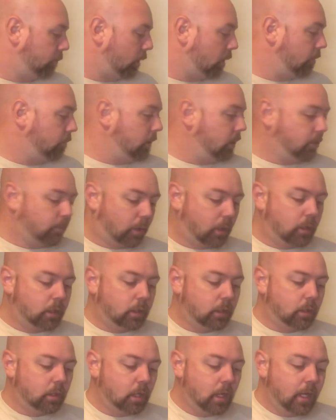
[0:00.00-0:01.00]
permanent
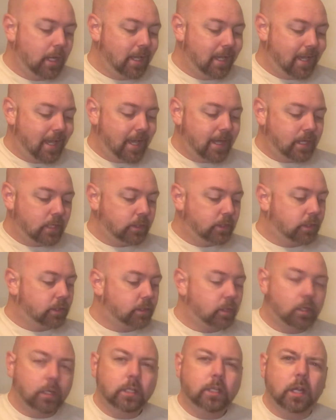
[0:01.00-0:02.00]
marker and I just
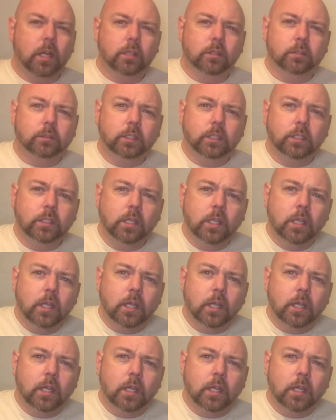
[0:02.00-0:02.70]
started coloring.